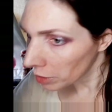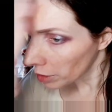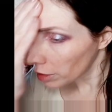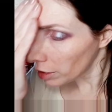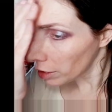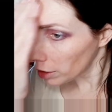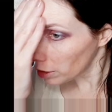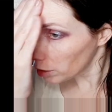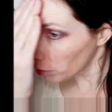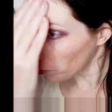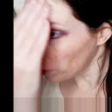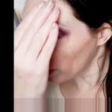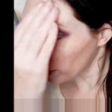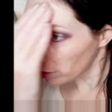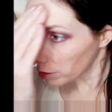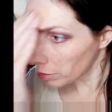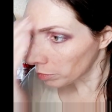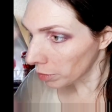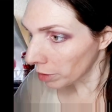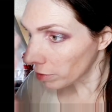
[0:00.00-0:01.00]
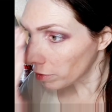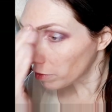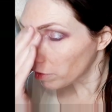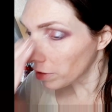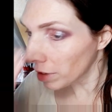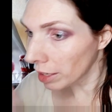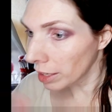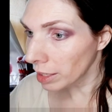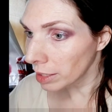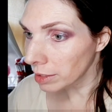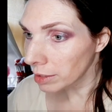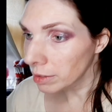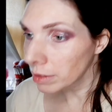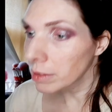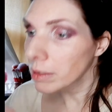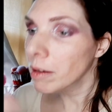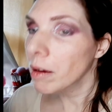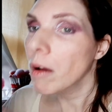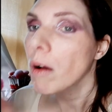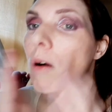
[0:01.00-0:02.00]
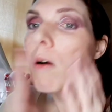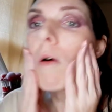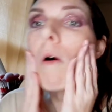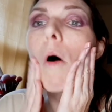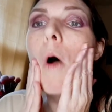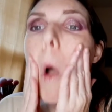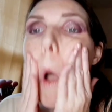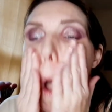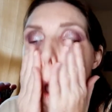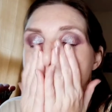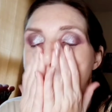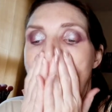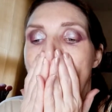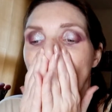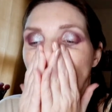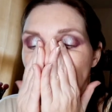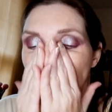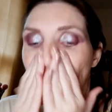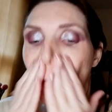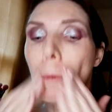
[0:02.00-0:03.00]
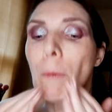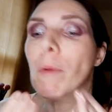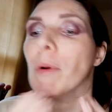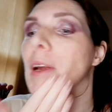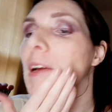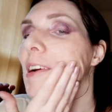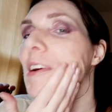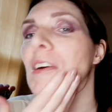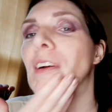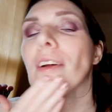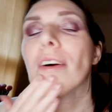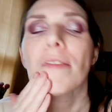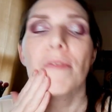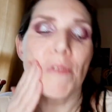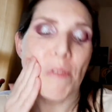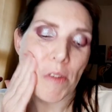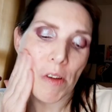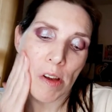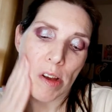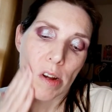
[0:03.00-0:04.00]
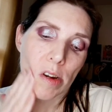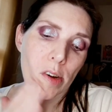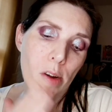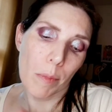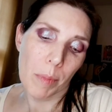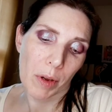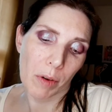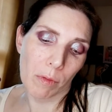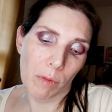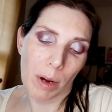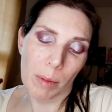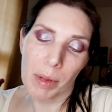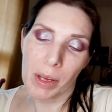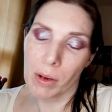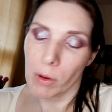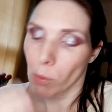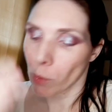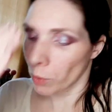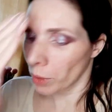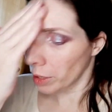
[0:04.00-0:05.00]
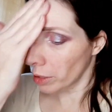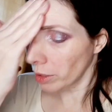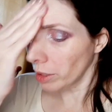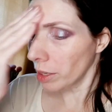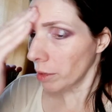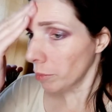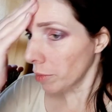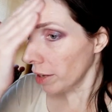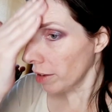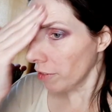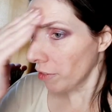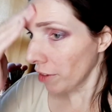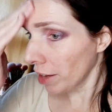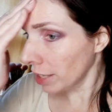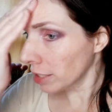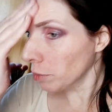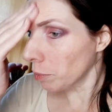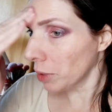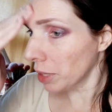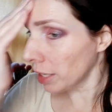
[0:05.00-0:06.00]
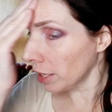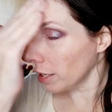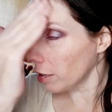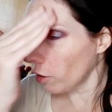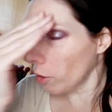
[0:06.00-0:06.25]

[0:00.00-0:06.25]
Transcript: Key spots on my face. I so weird to be rubbing oil on my face, but it,